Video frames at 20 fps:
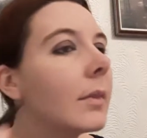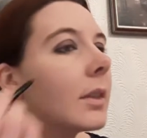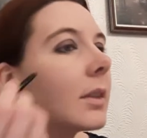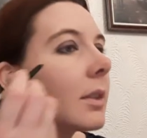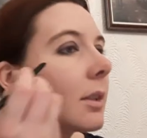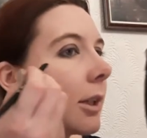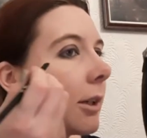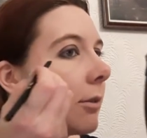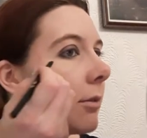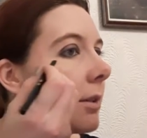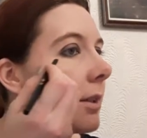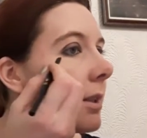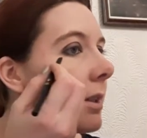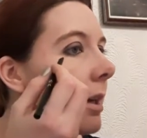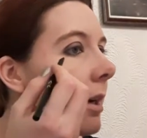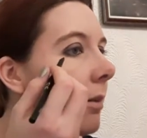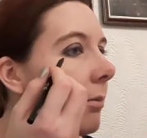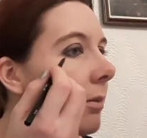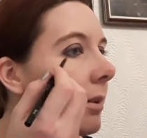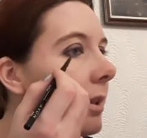So to
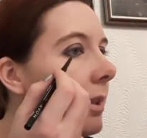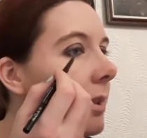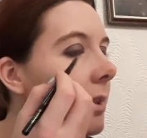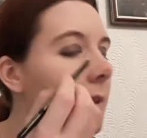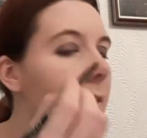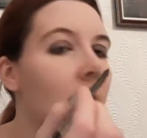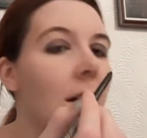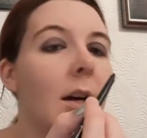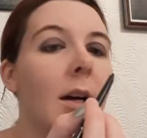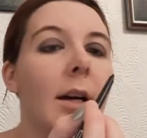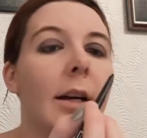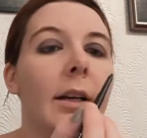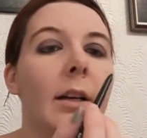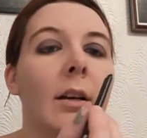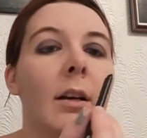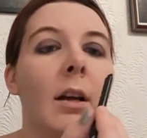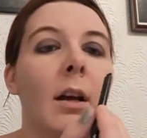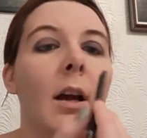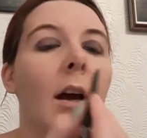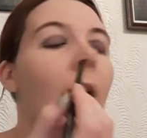start with the design,
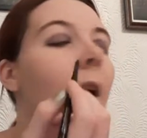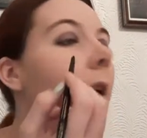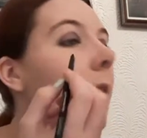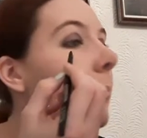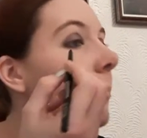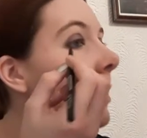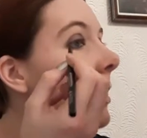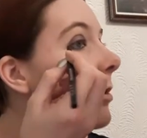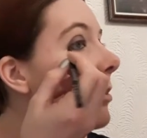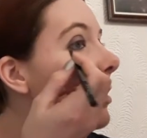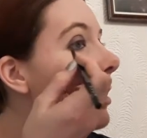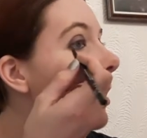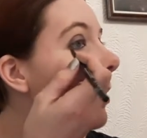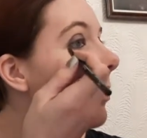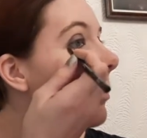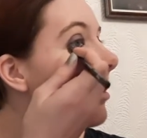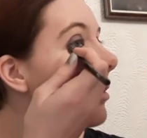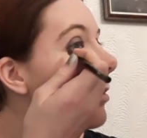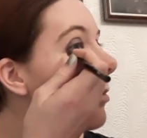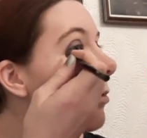I'm literally
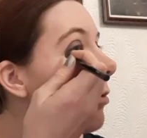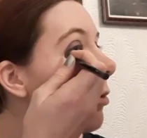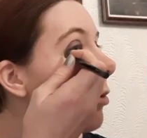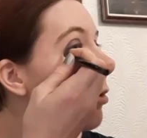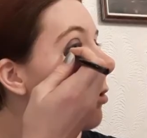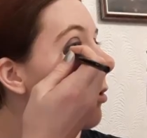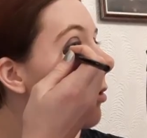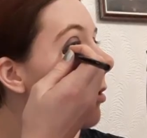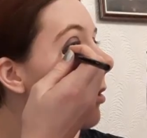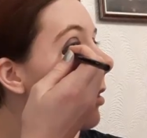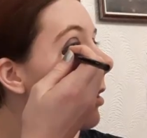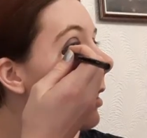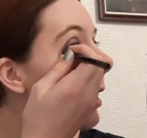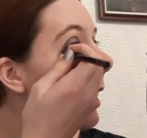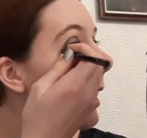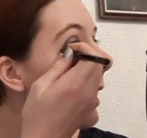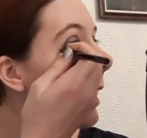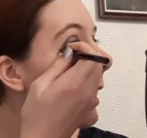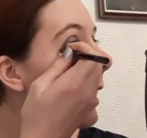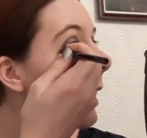going to draw
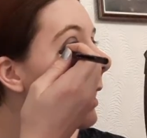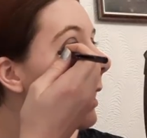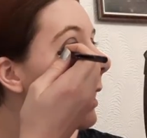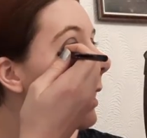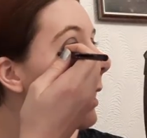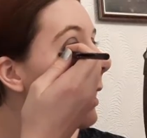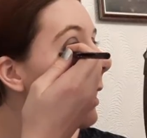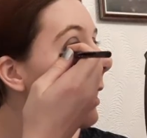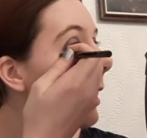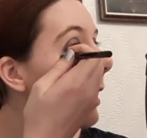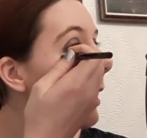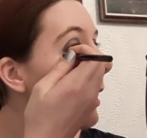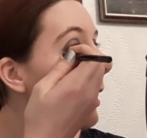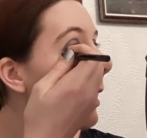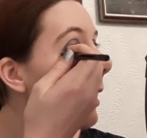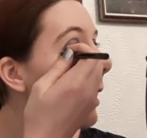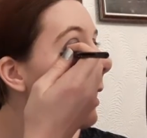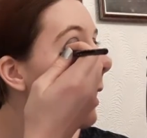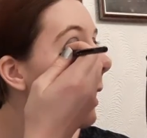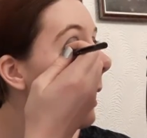a
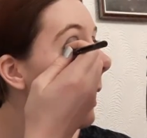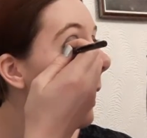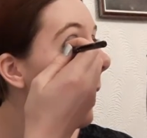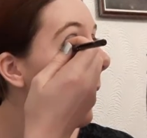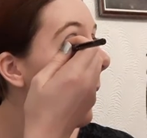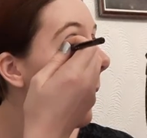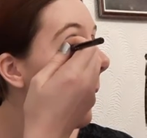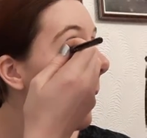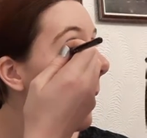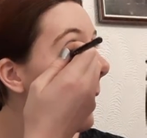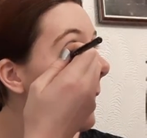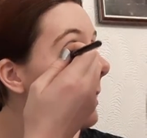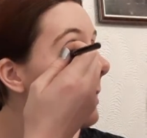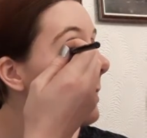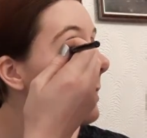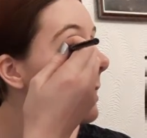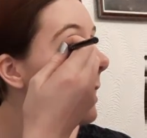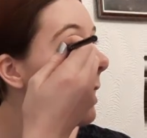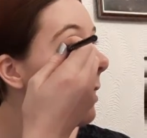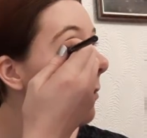
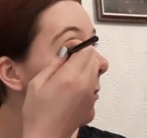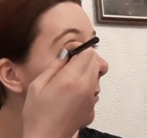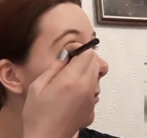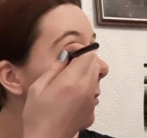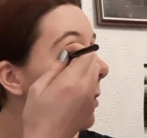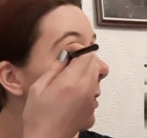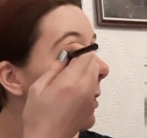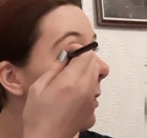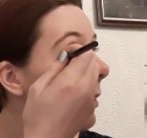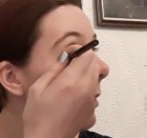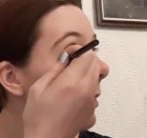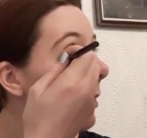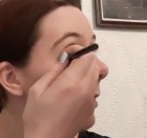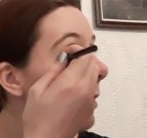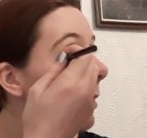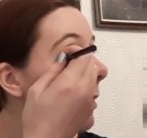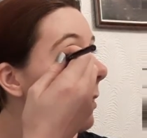downward